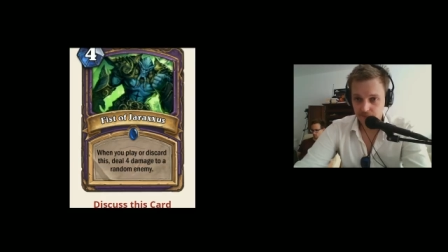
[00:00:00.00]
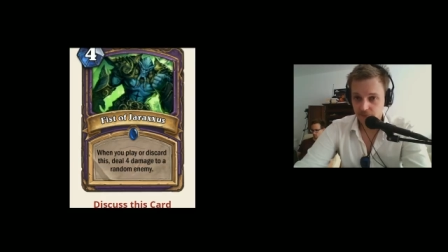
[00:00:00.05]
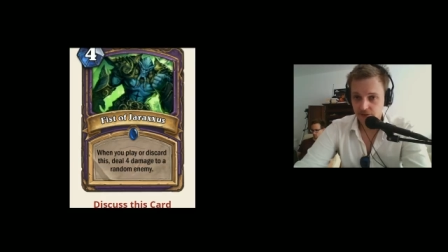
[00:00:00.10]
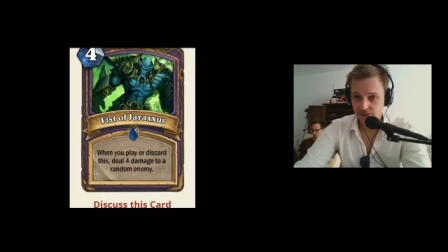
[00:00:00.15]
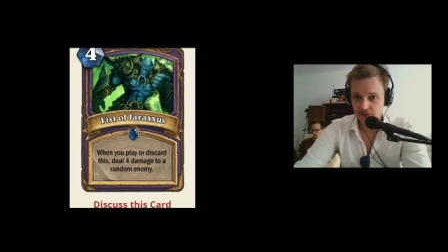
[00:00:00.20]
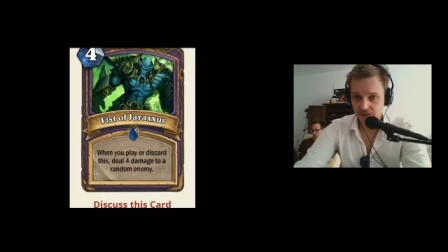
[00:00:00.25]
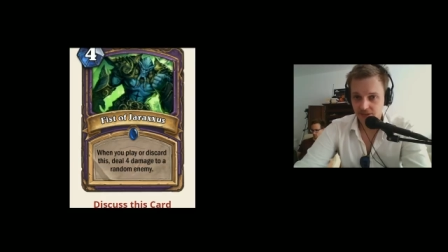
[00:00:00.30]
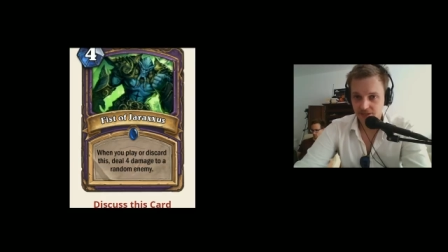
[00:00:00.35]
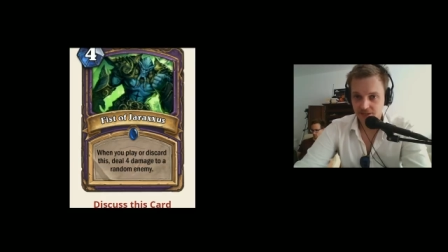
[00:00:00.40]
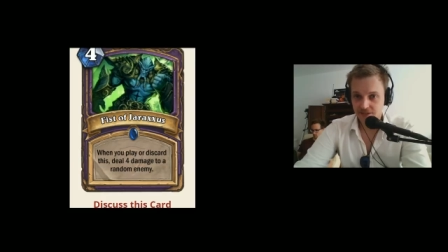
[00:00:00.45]

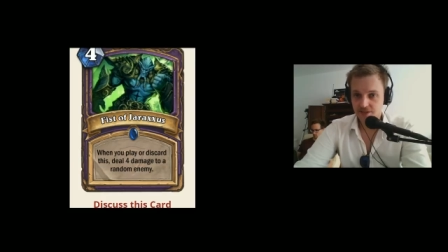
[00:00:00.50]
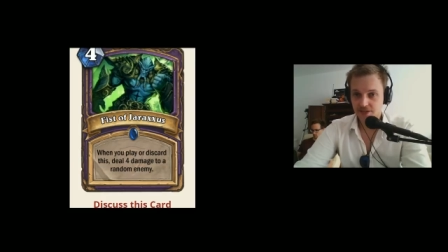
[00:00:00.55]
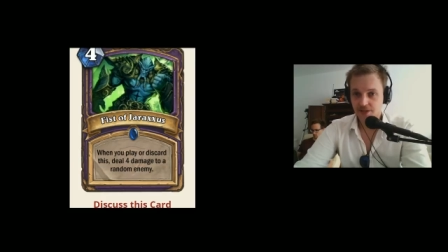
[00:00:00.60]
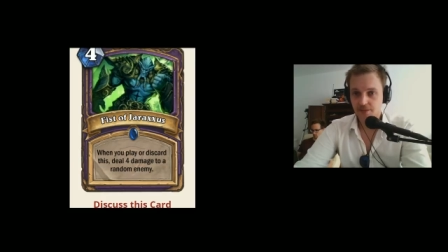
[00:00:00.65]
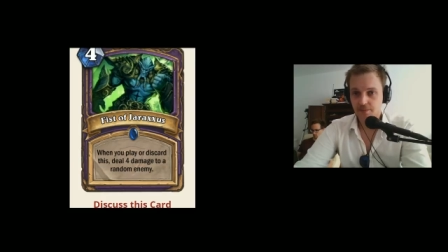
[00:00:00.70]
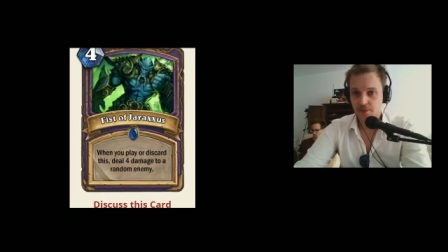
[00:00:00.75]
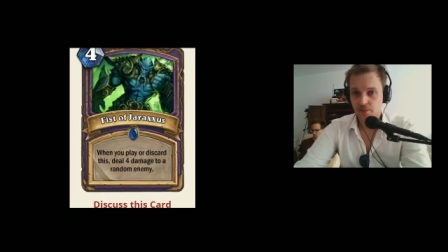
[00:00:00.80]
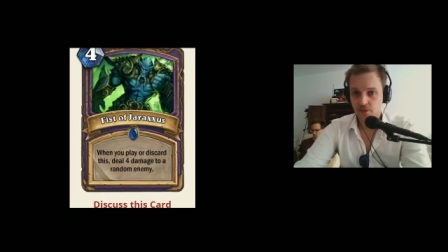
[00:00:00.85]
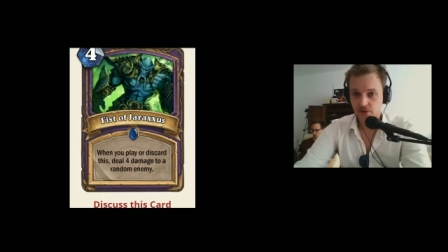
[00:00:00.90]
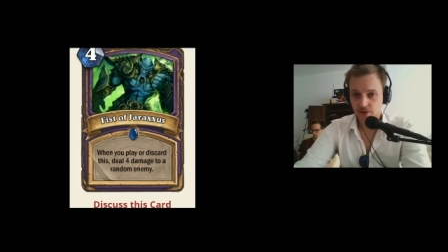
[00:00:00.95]
think it's
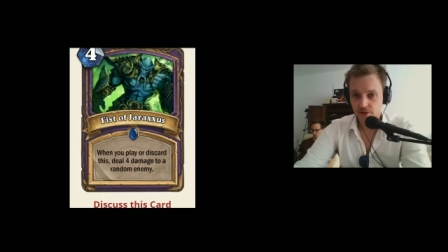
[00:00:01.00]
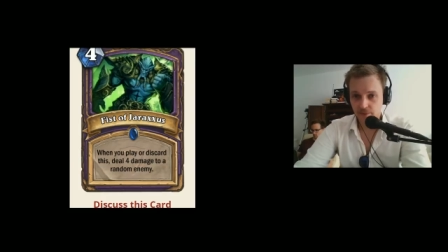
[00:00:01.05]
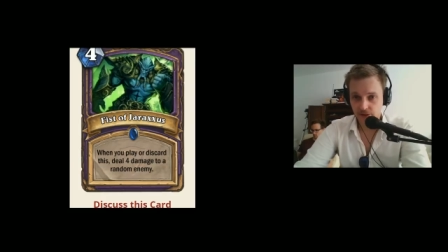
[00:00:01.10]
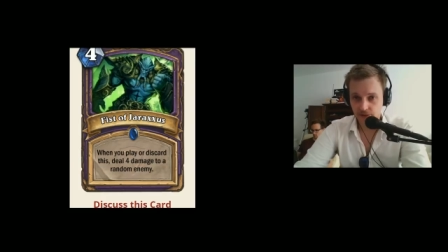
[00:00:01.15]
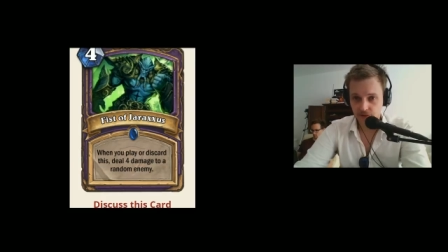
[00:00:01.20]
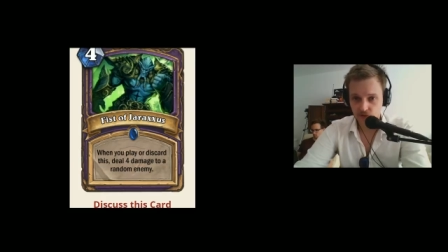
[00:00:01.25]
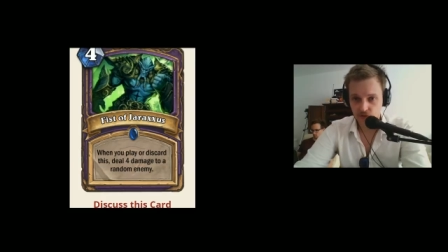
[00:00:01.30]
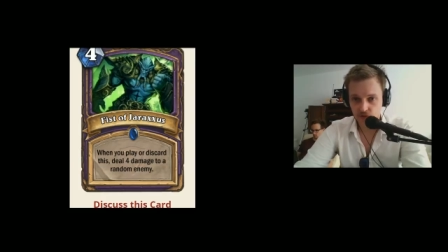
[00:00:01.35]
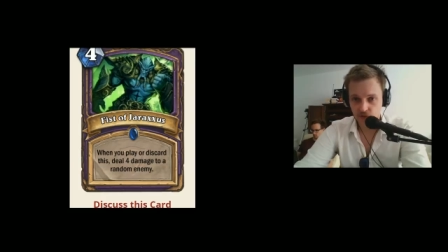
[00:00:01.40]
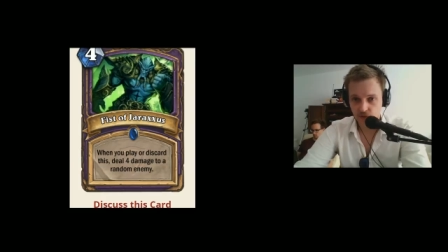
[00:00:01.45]
going to be more
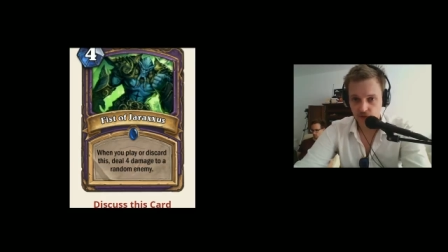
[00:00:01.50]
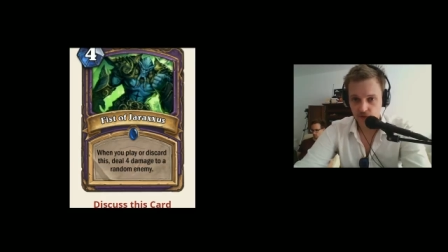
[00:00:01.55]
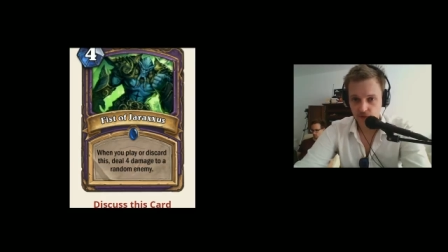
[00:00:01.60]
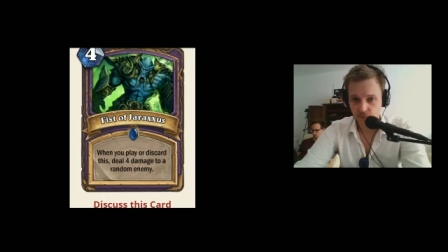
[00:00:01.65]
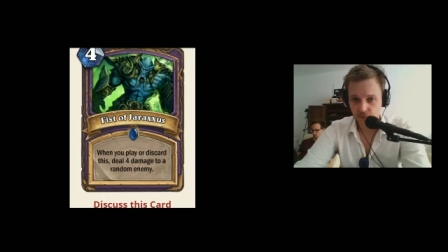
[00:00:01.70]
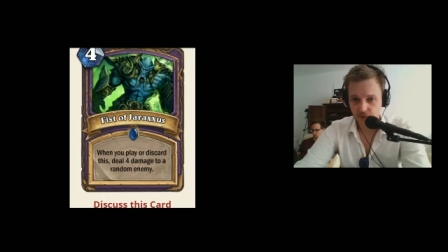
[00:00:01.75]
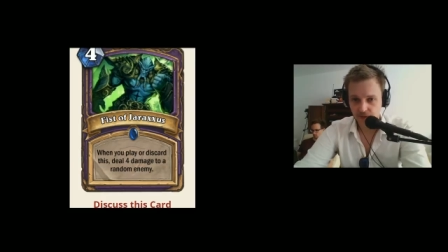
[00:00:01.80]
about control,